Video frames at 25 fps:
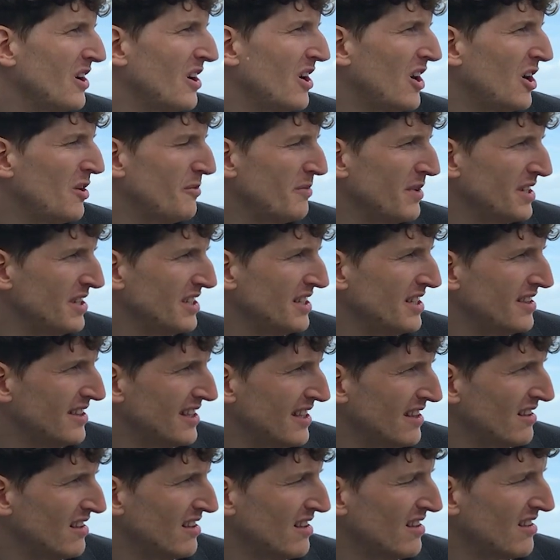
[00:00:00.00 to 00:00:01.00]
How
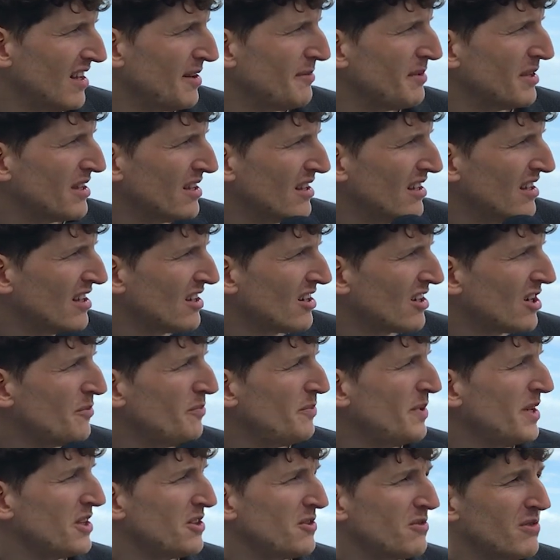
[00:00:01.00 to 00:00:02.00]
many, I mean,
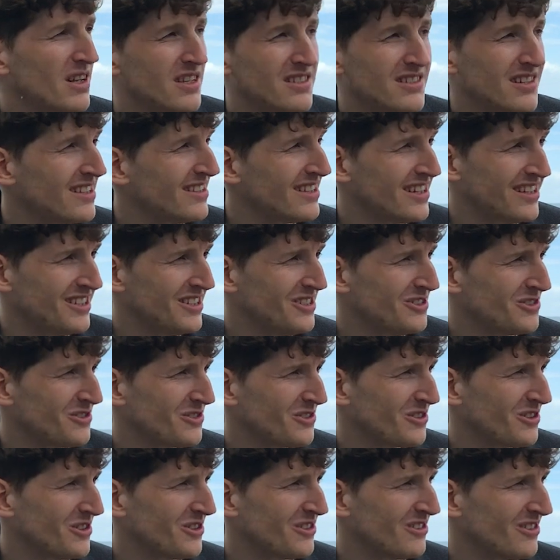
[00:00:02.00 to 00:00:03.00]
compared to, let's say, 10 years
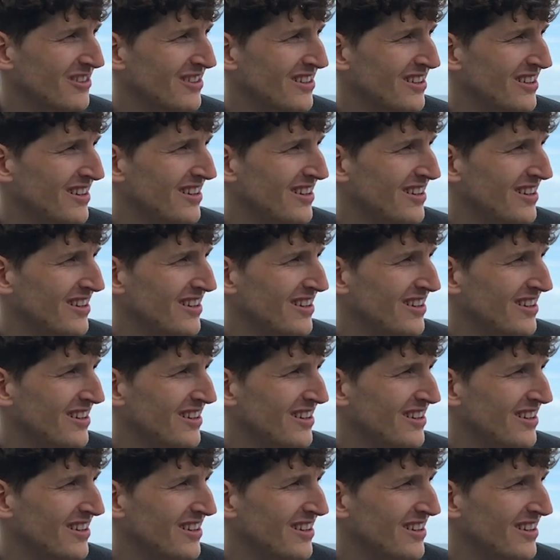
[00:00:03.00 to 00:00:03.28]
ago,